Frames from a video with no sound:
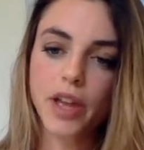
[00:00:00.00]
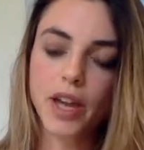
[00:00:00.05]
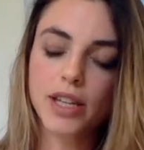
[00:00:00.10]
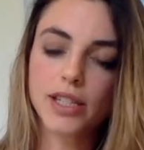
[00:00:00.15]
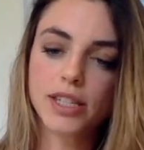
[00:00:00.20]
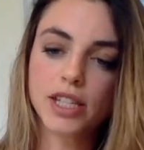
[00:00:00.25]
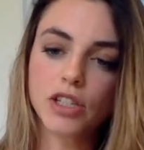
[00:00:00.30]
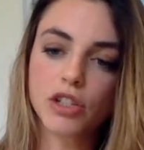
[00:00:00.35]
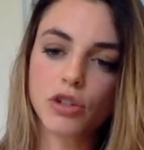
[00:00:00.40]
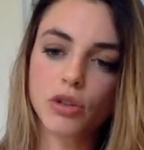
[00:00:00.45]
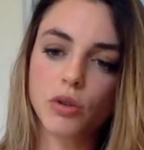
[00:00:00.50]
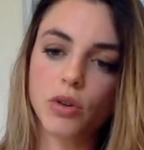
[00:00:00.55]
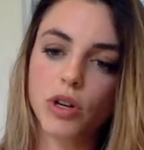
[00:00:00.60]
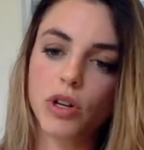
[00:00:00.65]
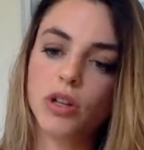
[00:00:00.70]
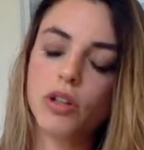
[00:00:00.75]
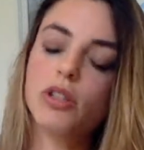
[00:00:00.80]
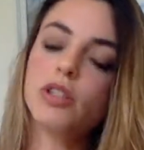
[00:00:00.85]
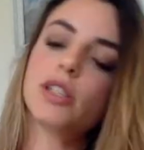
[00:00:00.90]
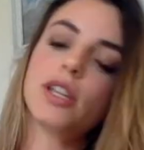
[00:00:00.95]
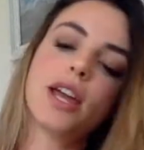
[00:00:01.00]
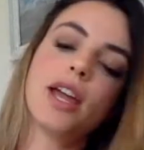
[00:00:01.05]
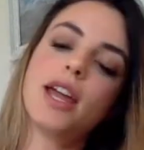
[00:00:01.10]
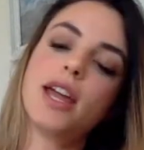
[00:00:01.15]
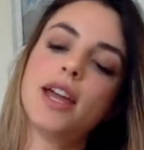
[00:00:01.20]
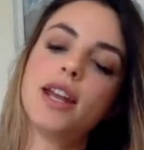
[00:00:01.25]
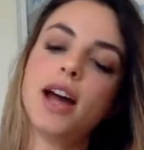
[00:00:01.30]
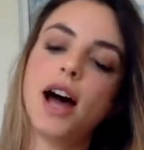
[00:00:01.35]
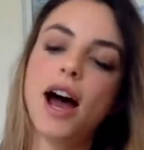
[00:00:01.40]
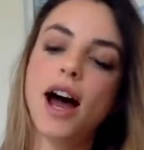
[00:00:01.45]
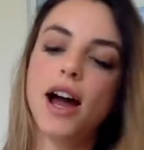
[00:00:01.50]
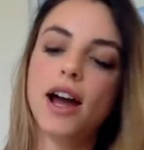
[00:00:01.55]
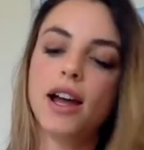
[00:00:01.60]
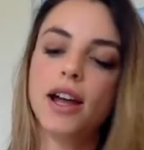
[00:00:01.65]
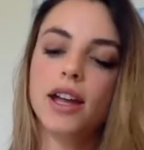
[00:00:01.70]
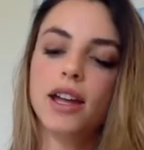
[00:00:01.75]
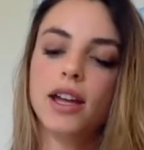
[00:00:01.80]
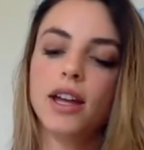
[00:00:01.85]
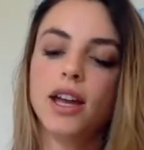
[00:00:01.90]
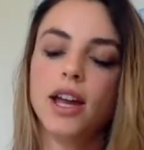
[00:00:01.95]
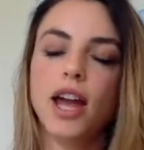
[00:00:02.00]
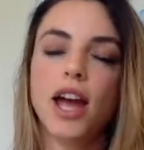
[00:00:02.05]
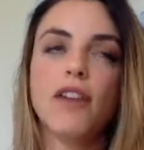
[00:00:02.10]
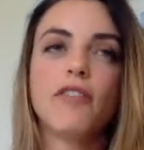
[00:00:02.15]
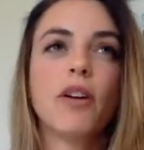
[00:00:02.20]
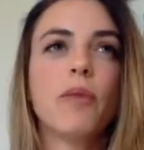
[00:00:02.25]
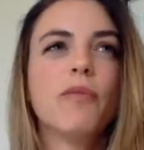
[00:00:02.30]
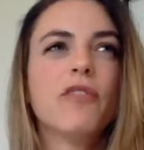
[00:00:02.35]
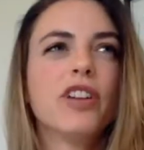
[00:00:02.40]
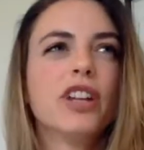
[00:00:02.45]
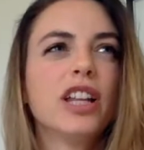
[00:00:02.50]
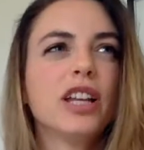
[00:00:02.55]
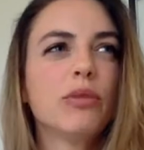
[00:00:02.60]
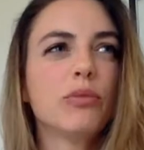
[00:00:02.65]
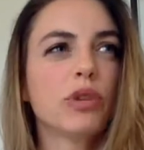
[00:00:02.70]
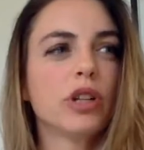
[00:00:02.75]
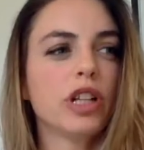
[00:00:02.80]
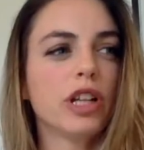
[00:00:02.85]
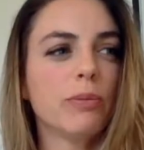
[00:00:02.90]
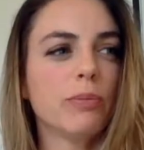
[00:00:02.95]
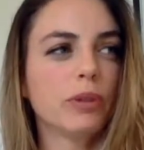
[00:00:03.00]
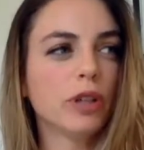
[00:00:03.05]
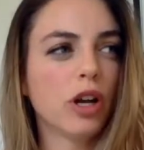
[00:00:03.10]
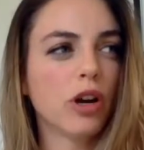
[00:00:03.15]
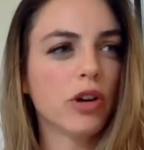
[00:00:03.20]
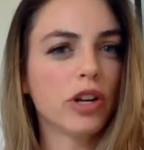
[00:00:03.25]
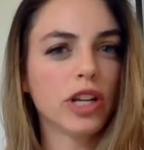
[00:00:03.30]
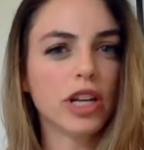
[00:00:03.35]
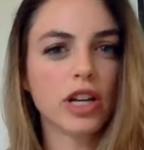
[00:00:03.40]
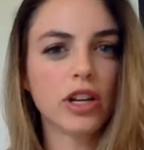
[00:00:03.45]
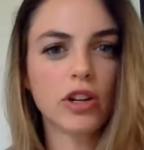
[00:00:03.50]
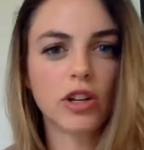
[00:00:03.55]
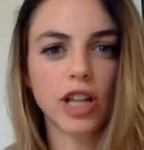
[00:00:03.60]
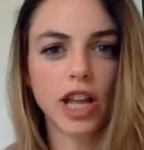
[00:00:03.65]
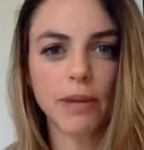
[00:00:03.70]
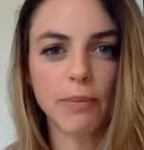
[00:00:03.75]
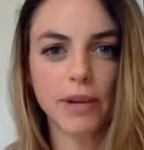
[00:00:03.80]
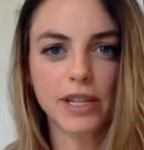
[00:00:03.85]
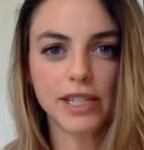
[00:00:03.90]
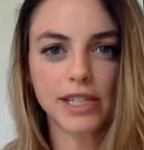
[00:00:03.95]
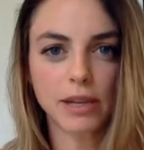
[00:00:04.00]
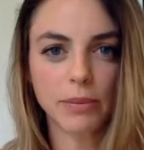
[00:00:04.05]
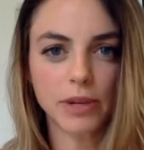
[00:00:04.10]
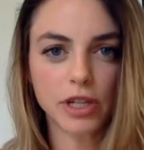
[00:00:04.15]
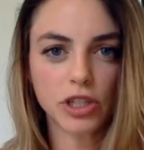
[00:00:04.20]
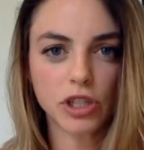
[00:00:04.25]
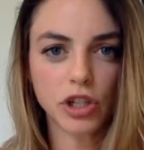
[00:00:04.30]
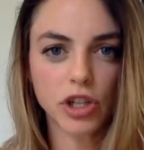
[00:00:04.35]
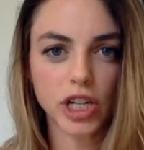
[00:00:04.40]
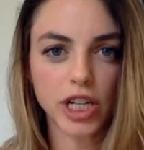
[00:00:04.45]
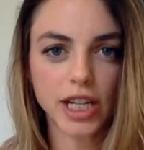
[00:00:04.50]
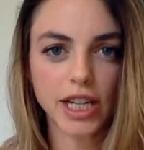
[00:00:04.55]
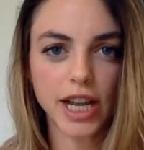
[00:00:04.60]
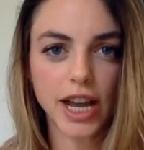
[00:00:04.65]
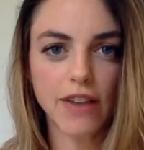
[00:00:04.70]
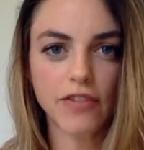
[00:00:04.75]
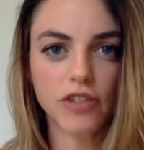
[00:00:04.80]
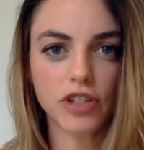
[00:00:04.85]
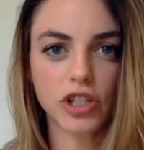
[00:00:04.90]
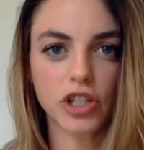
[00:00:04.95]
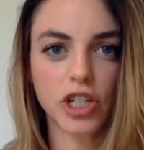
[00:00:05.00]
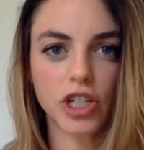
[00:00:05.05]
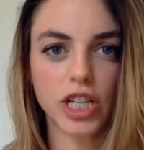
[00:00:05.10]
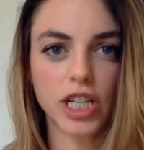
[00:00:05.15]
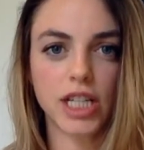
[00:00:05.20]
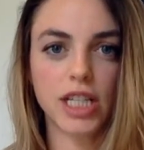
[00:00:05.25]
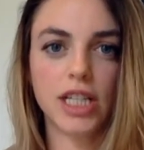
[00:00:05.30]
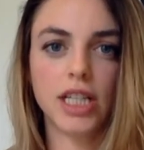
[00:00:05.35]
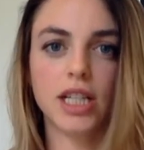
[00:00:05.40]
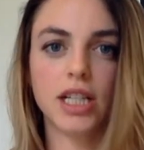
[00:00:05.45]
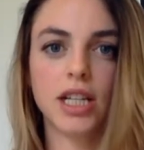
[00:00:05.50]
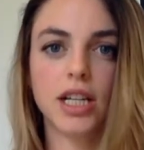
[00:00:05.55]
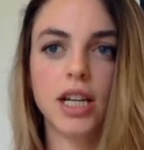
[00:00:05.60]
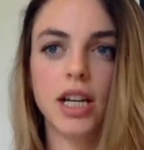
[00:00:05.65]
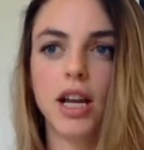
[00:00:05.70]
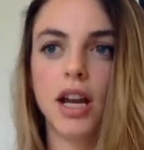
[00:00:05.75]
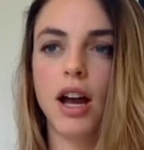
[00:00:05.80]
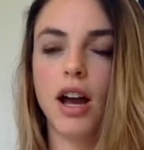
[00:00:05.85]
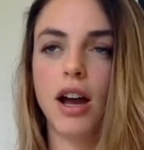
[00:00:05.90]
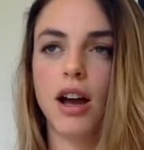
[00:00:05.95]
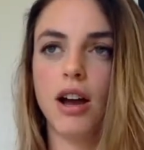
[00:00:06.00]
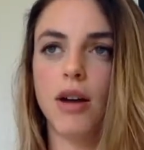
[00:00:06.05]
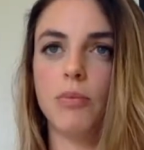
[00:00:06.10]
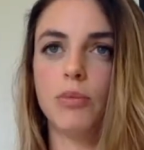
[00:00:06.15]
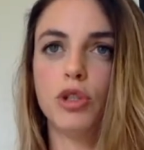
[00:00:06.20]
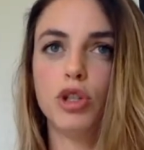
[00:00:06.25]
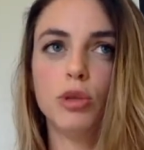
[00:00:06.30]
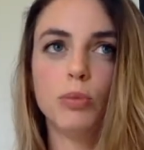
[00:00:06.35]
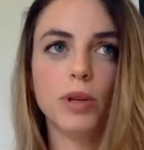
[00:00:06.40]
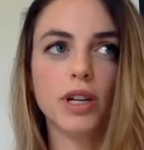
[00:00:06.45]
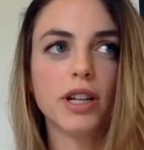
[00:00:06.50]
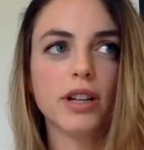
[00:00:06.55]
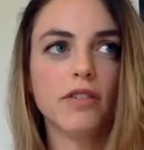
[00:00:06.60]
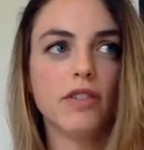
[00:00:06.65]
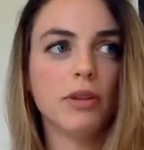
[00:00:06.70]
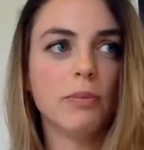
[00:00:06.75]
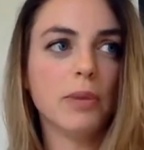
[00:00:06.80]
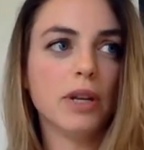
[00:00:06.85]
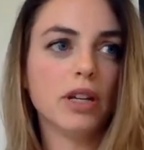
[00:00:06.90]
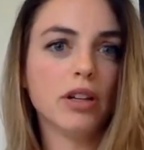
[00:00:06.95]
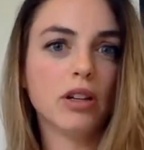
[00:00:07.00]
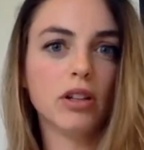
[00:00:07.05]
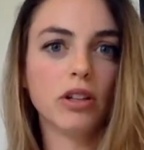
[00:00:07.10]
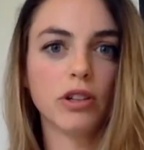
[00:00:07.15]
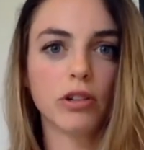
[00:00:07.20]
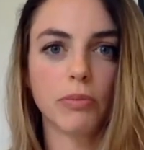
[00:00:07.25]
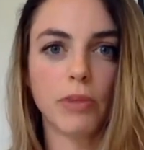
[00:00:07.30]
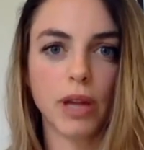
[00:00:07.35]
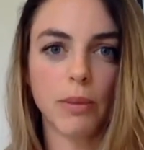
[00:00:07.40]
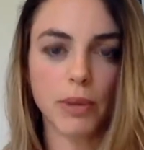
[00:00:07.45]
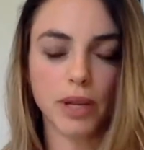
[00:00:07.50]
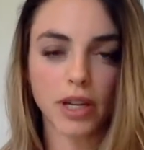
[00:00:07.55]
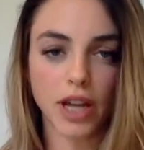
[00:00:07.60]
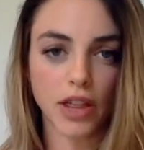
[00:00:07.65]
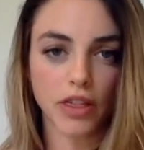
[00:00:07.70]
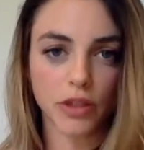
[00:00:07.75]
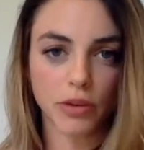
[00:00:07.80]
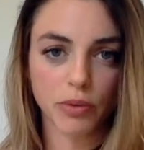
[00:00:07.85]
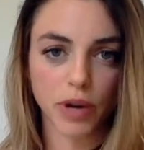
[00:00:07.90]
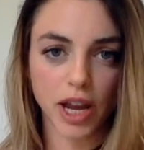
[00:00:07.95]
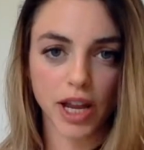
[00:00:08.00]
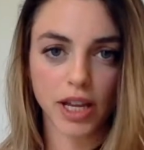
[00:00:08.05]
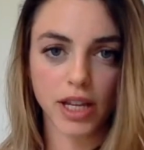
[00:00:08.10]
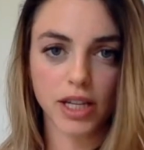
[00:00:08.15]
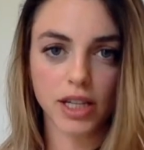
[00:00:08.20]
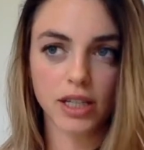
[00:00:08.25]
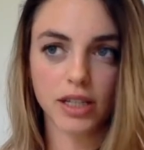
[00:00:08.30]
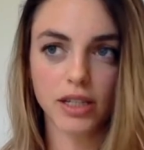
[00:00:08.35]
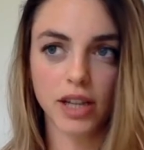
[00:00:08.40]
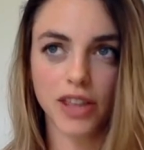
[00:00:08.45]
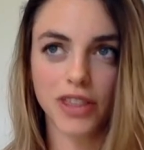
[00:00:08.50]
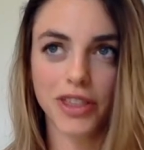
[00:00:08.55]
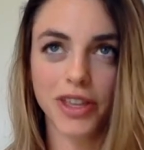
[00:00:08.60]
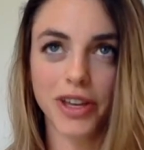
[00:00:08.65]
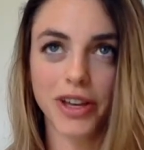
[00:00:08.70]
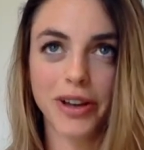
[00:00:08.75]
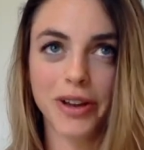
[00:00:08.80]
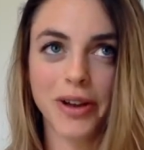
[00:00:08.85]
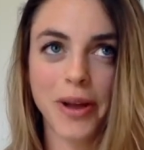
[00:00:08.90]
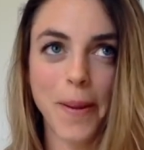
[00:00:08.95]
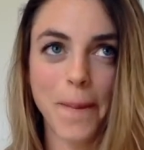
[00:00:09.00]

essential oils, and I, if I'm feeling really bloated or like my stomach's hurting after eating um, too big of a meal or maybe not the right, not the